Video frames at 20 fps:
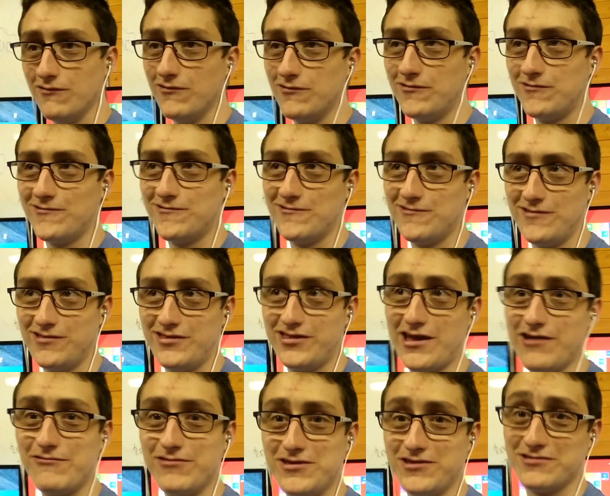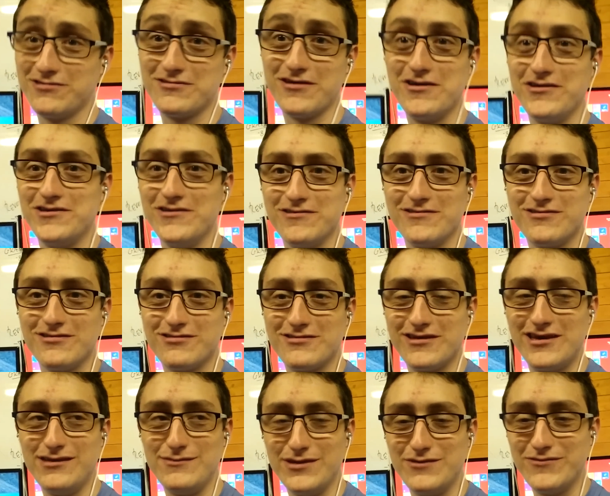or they were so used to
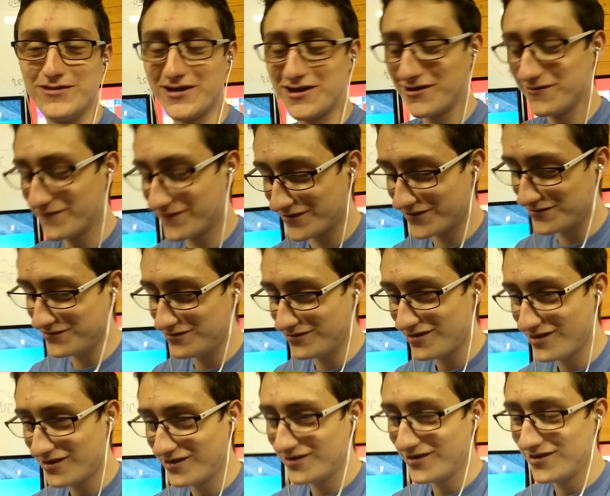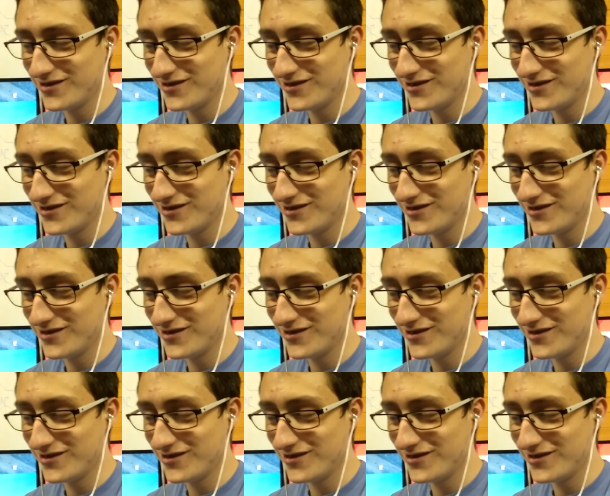seeing me with iPhone.